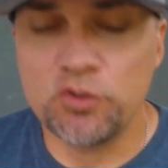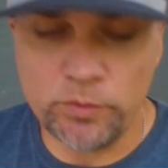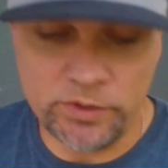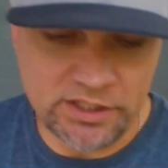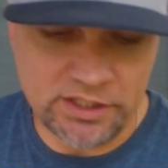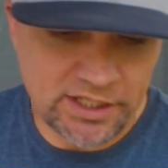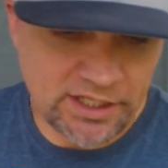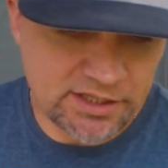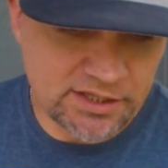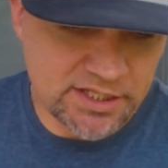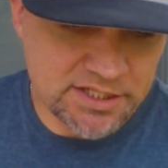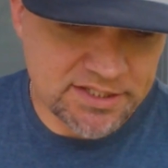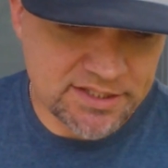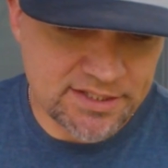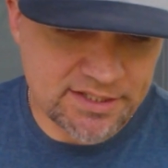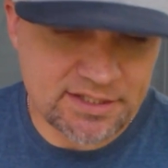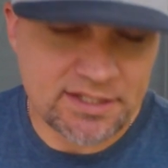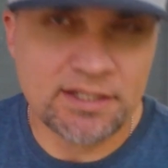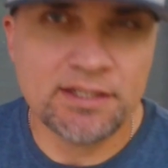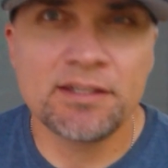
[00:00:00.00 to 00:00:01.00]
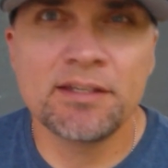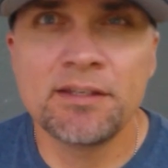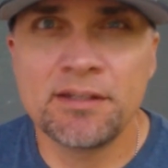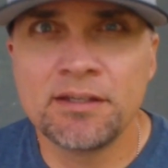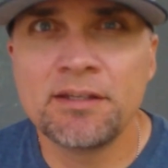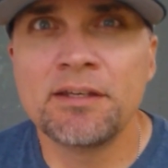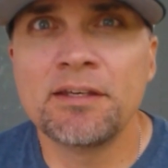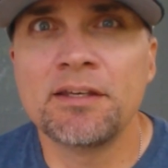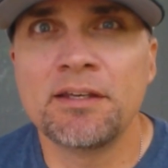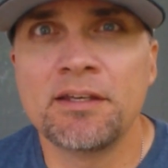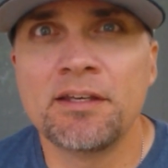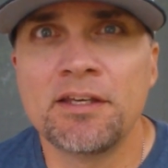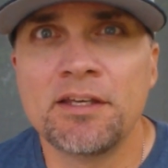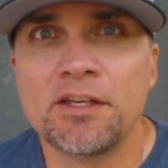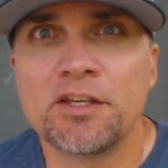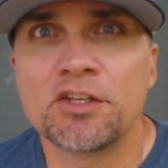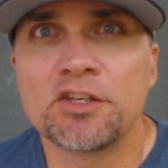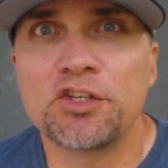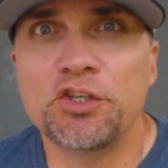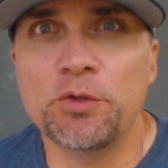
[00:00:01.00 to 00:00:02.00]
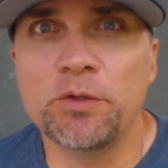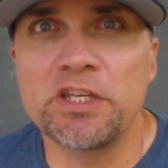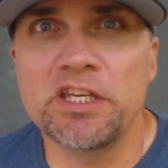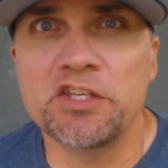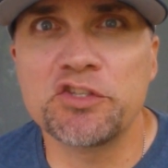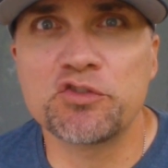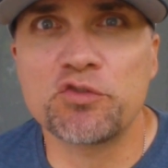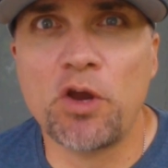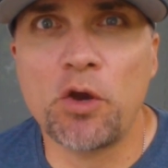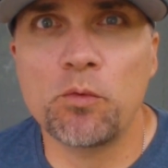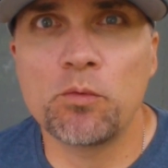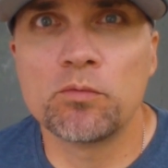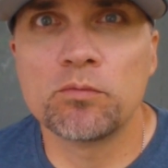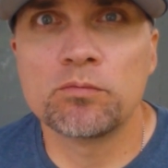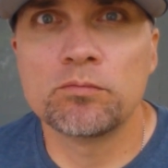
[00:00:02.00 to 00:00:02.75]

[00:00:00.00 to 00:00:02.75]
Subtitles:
Do we need this? Cue the intro.